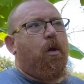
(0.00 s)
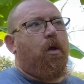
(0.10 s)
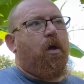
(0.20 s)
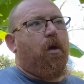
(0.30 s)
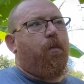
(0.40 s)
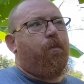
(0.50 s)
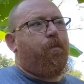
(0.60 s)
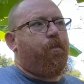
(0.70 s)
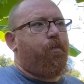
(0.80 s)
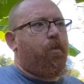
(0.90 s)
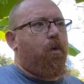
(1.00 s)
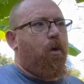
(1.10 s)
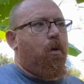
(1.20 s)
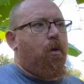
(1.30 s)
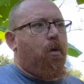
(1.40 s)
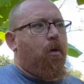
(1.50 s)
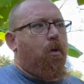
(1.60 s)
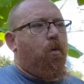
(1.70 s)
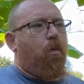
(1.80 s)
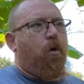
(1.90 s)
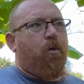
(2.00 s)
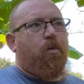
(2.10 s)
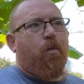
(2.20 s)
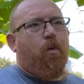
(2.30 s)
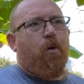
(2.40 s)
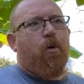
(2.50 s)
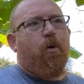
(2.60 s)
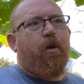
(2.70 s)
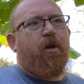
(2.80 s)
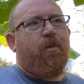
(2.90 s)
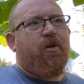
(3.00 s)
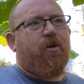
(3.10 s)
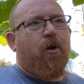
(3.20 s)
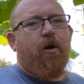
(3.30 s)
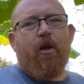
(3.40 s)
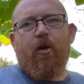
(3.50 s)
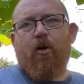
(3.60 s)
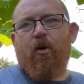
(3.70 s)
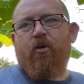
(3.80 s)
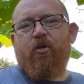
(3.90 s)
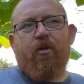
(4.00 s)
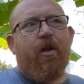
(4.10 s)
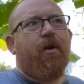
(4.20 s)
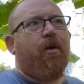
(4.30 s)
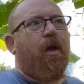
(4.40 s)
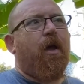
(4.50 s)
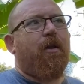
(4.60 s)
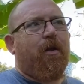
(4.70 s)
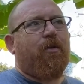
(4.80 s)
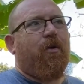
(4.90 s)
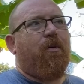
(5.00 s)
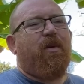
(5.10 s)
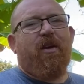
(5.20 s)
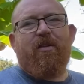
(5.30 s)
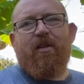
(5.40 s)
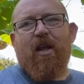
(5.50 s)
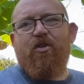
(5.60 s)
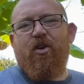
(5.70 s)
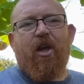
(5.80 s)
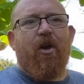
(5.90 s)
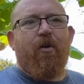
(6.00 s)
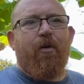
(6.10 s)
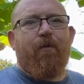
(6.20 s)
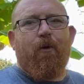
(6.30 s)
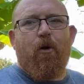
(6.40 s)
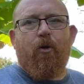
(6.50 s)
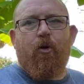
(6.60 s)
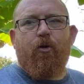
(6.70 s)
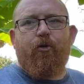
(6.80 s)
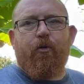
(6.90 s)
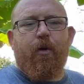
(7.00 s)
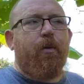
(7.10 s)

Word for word: a yeah. big change of plans for us. We're we're going to be starting a nursery and that's going to be a staging area for our nursery.